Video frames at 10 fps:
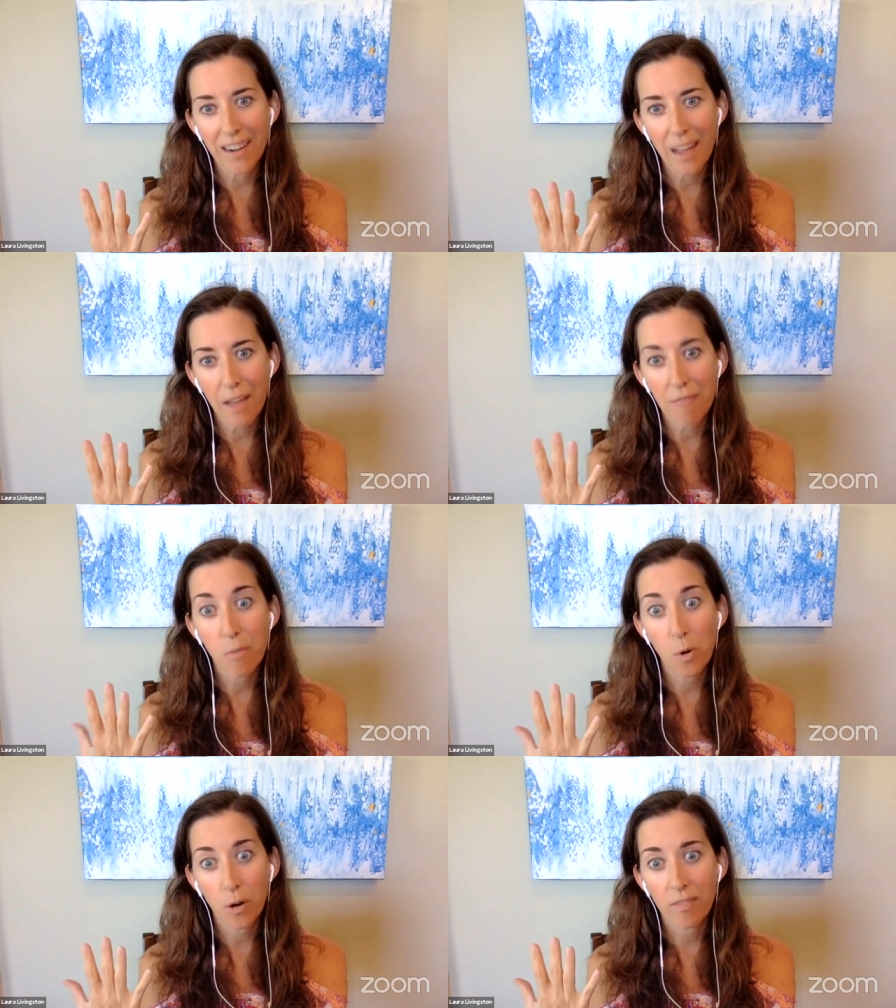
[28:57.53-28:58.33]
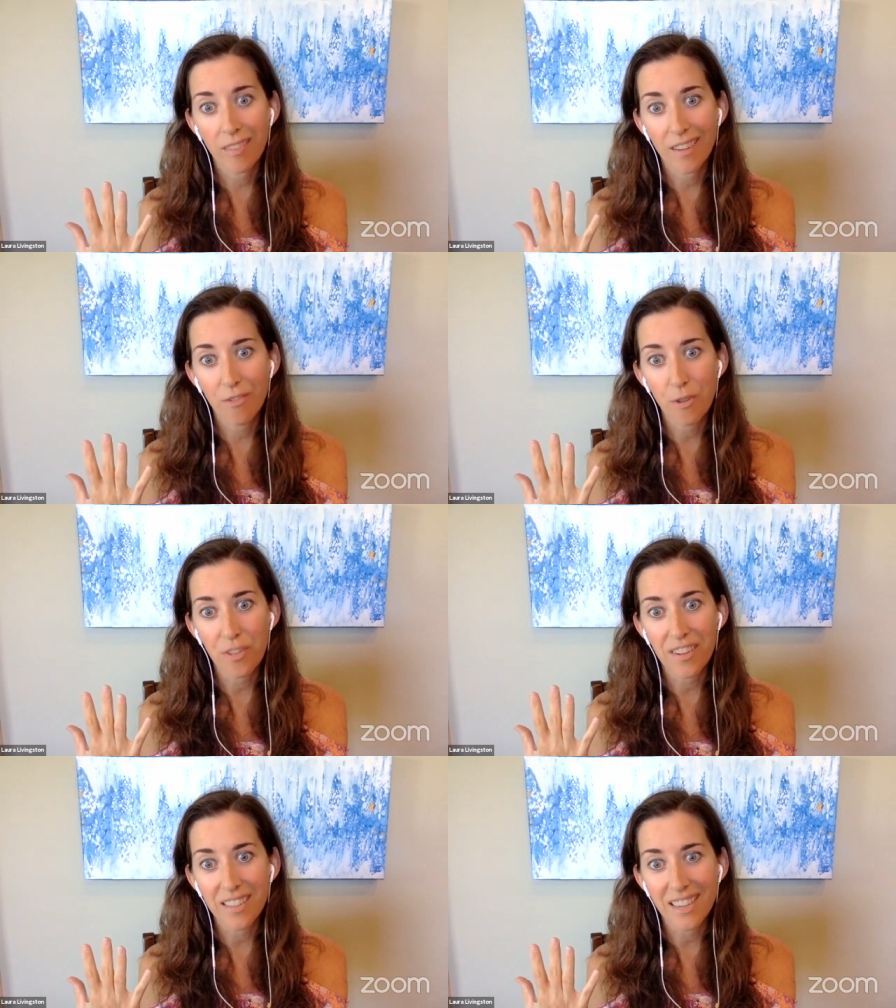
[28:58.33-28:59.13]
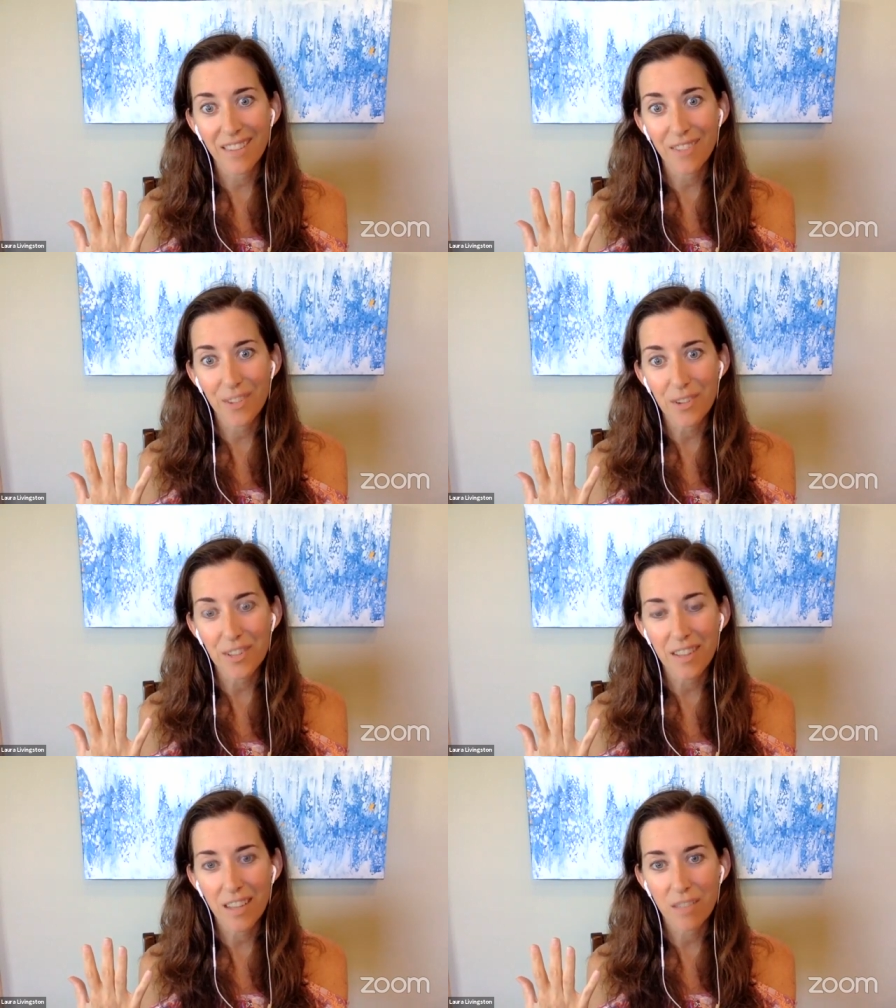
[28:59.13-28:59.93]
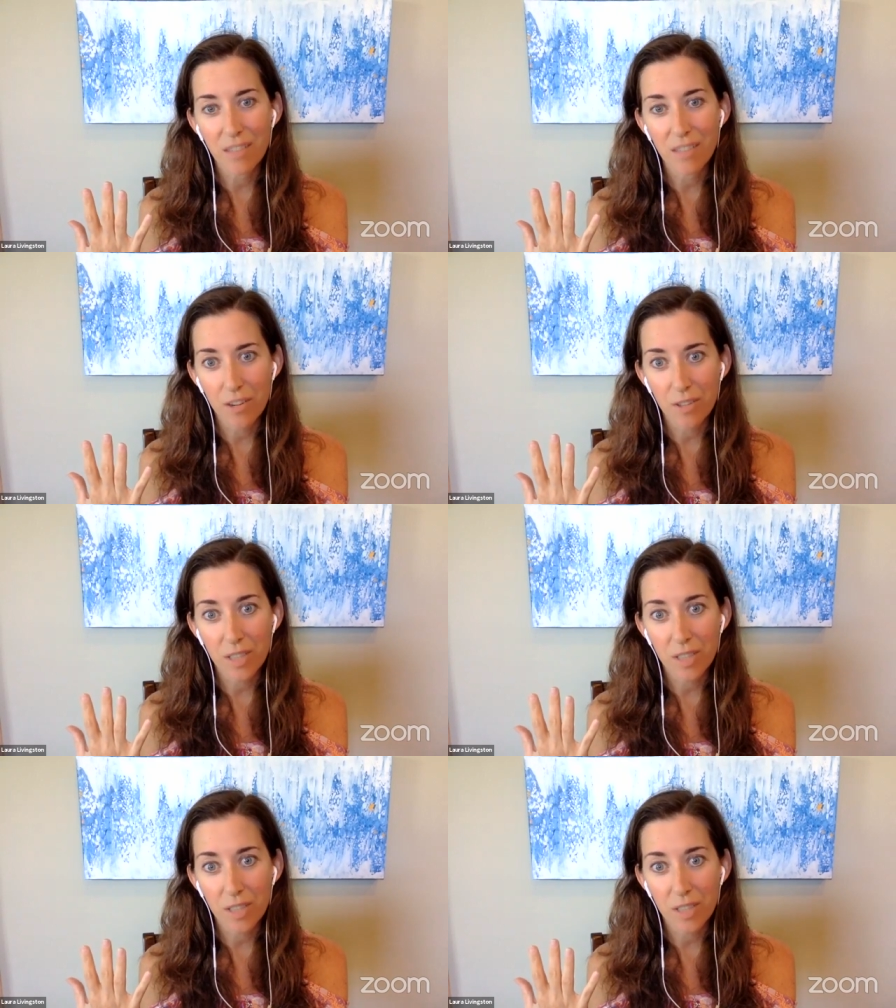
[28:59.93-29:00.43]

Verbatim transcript: I have more than four things that I've learned in the last four years